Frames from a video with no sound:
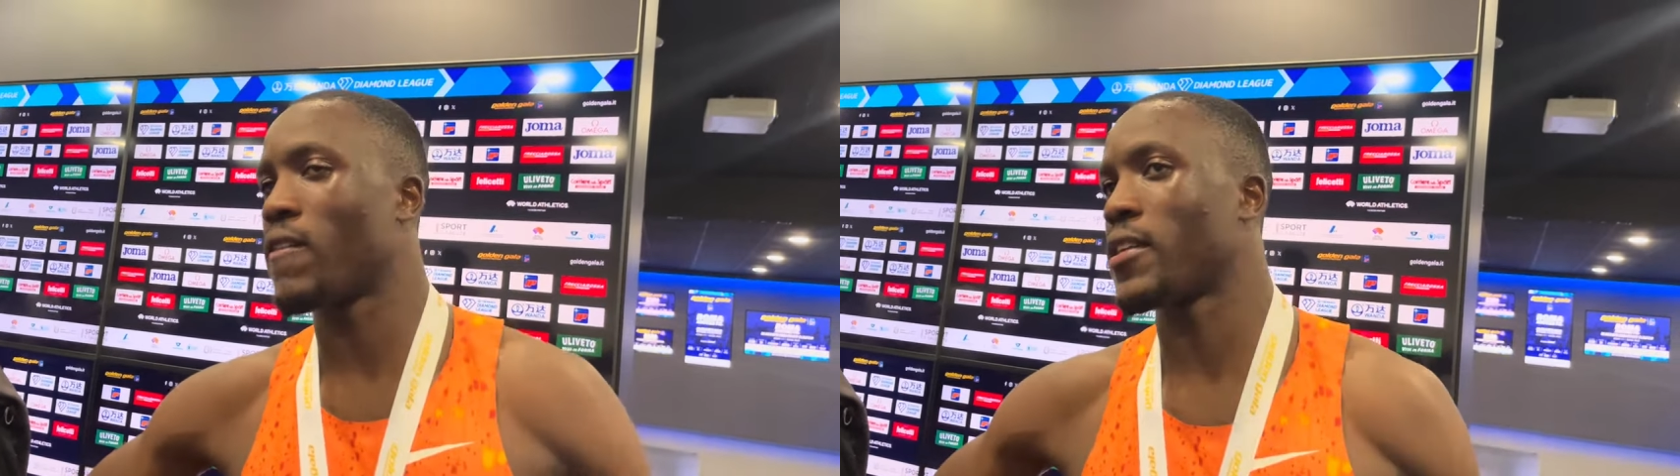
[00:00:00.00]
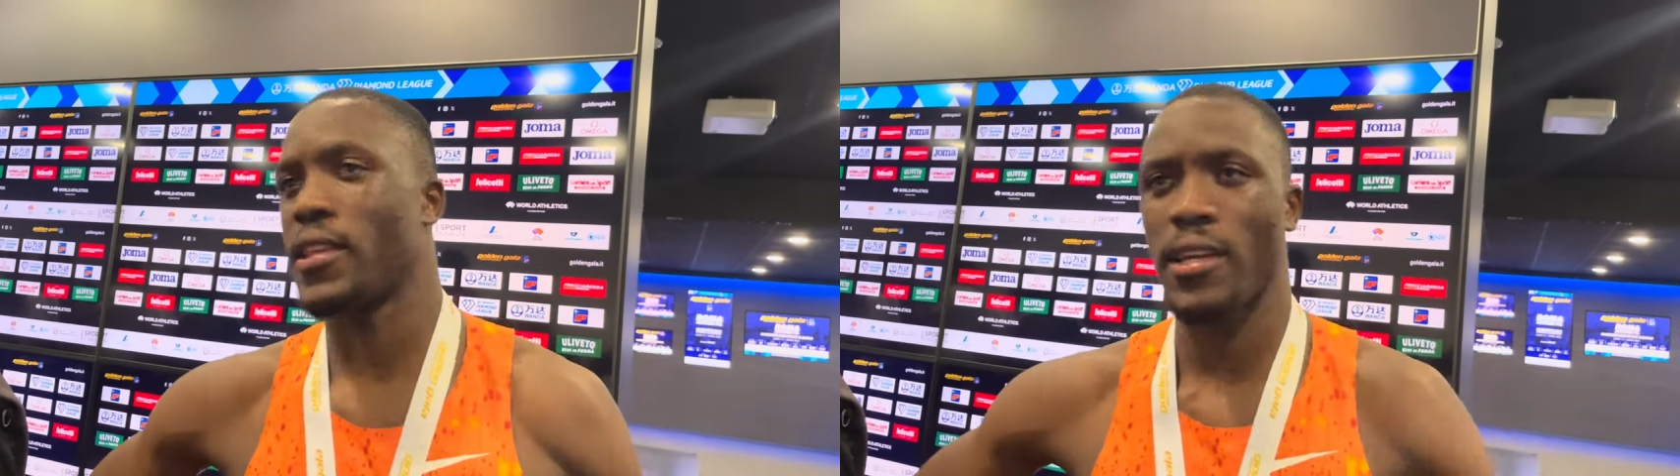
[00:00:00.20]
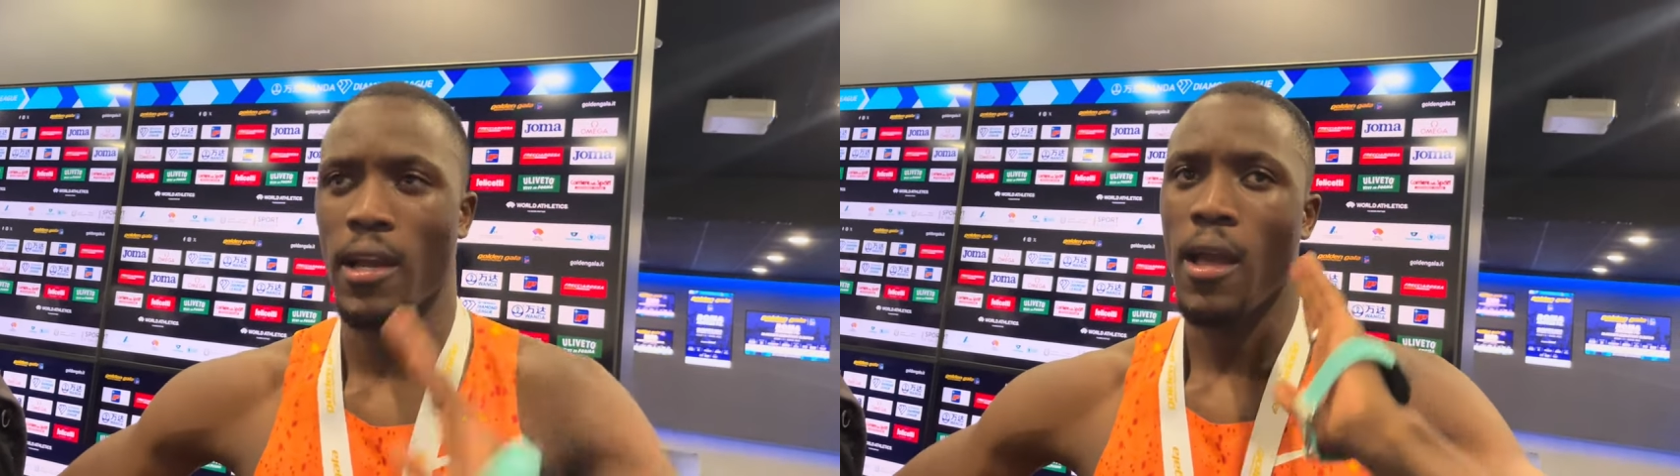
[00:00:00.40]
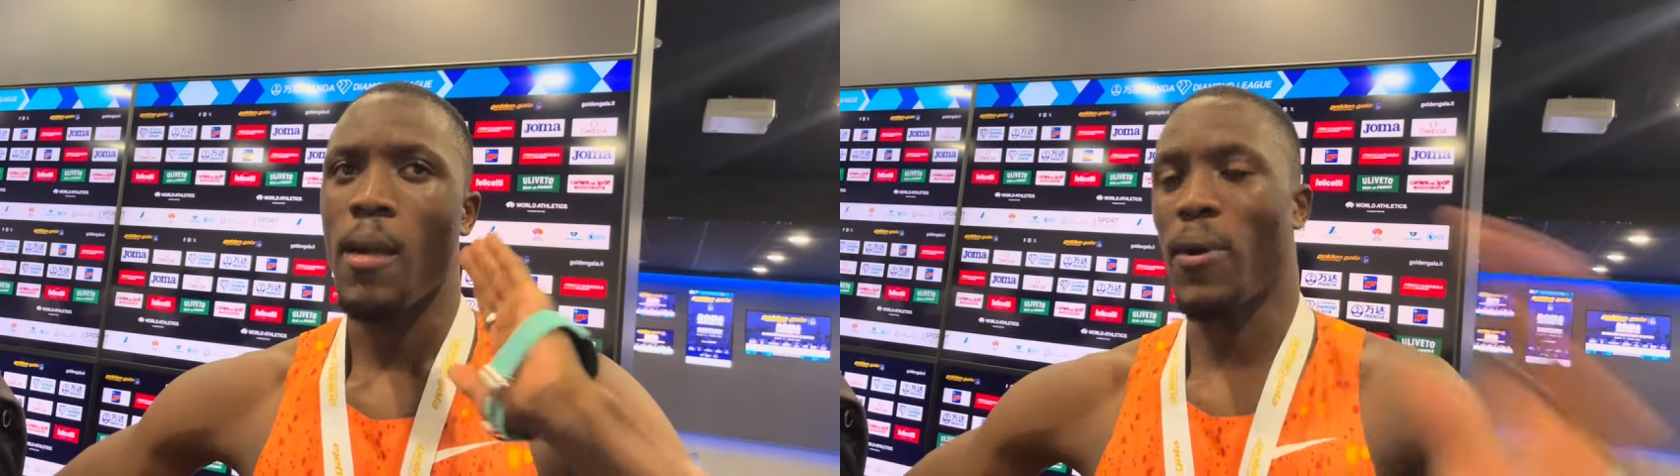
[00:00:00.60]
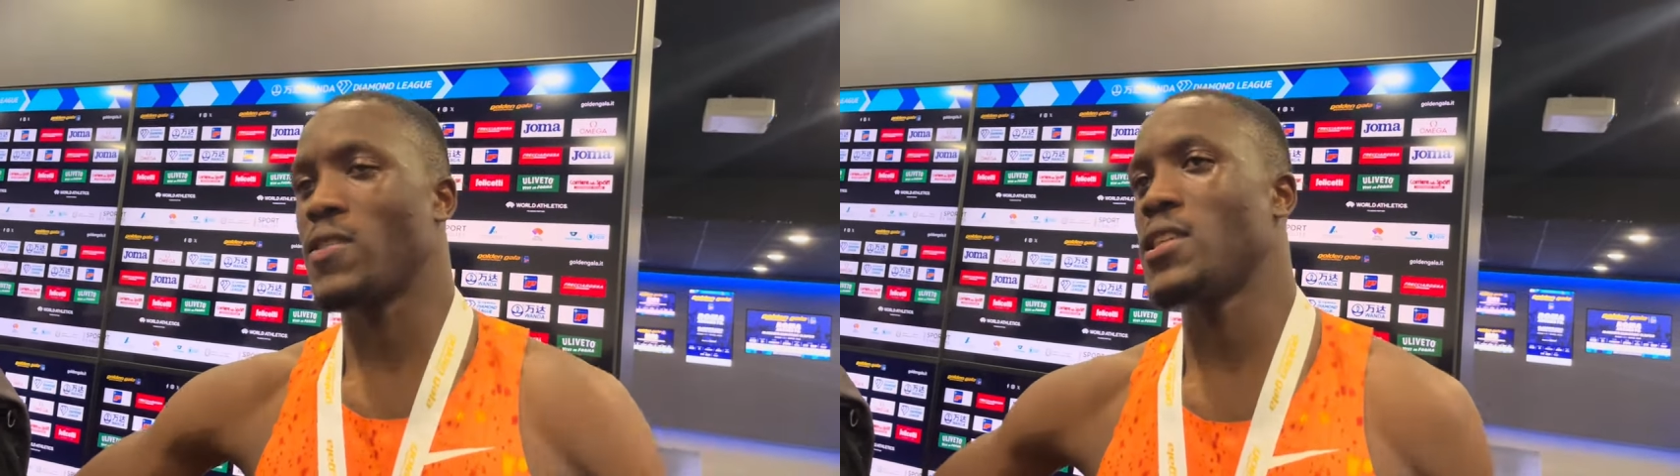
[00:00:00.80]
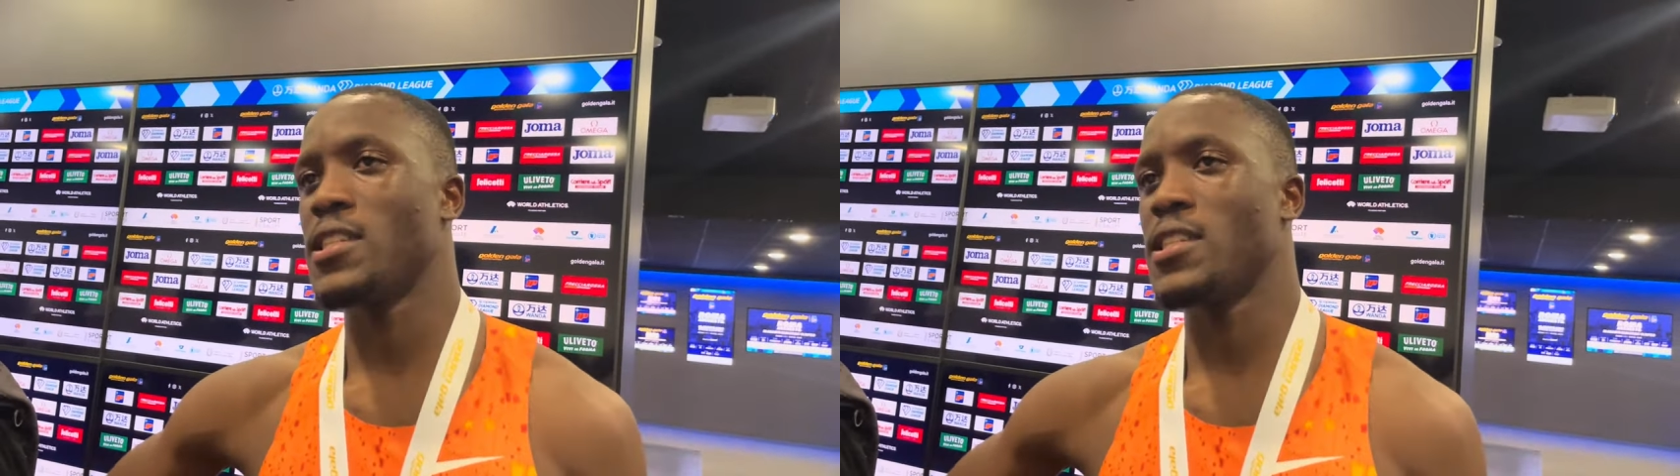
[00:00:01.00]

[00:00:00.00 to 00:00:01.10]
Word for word: in a rare show of